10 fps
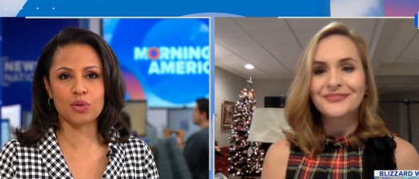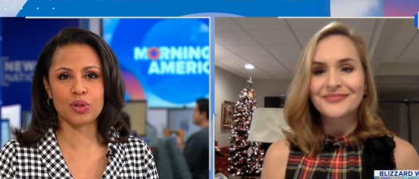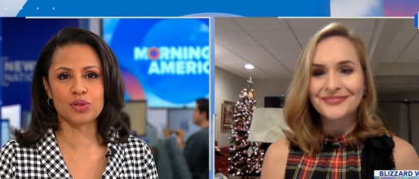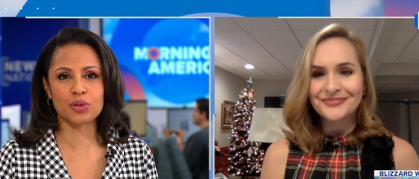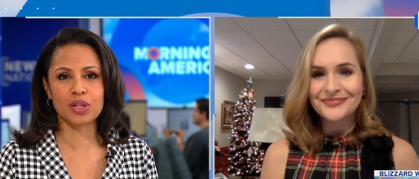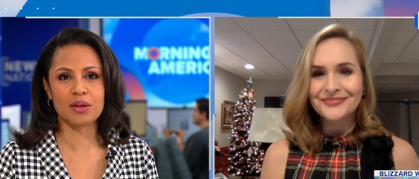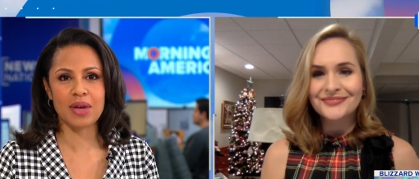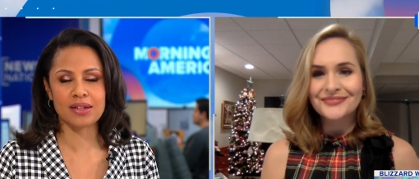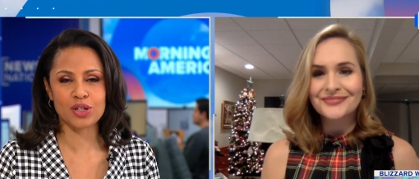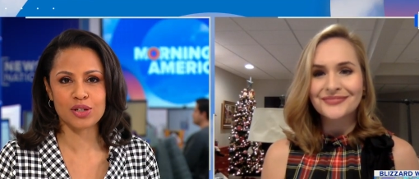Speaker 1: with Julia
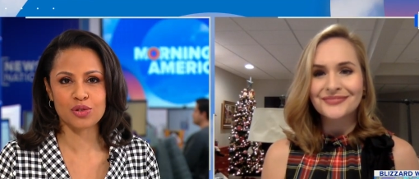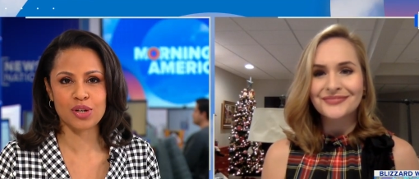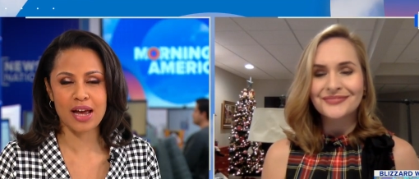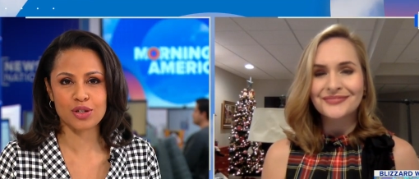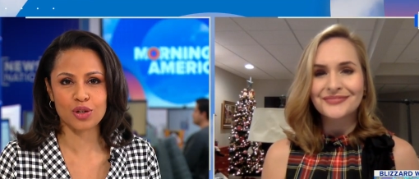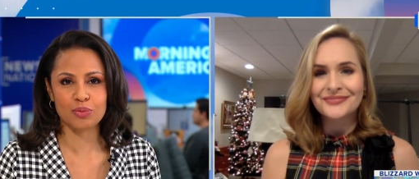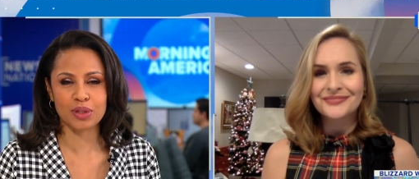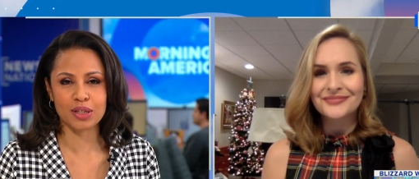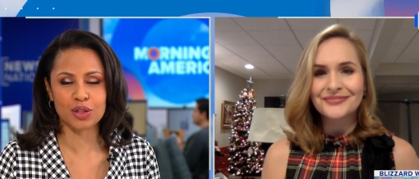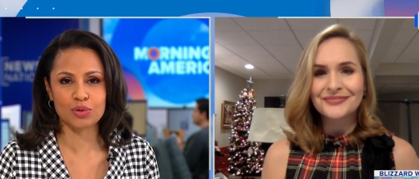Manchester, national
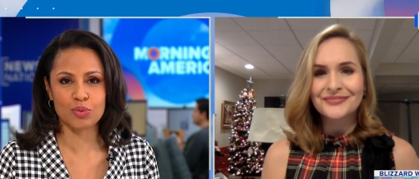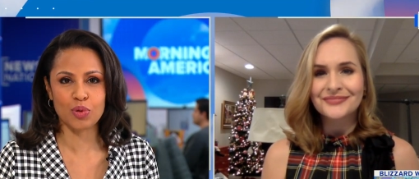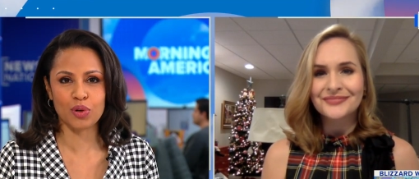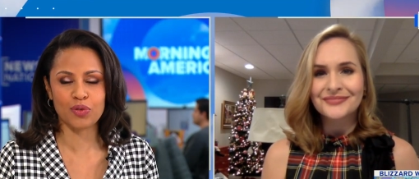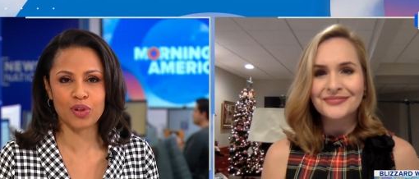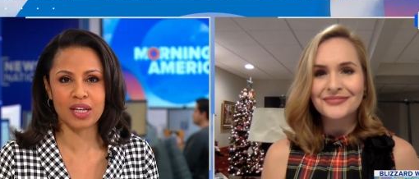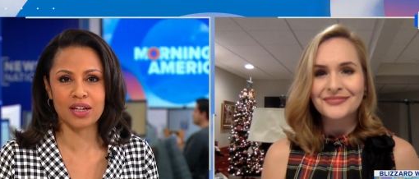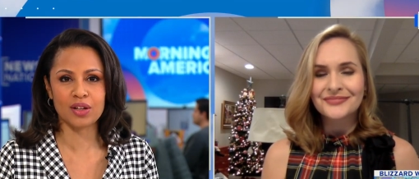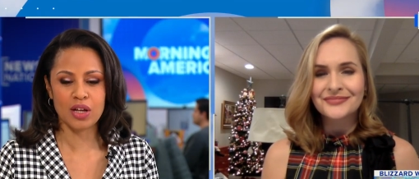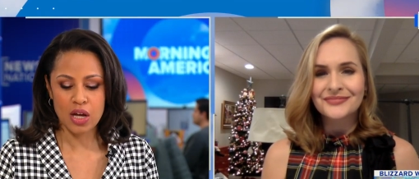political reporter for The
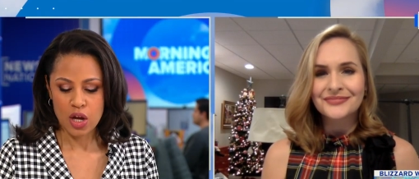Hill.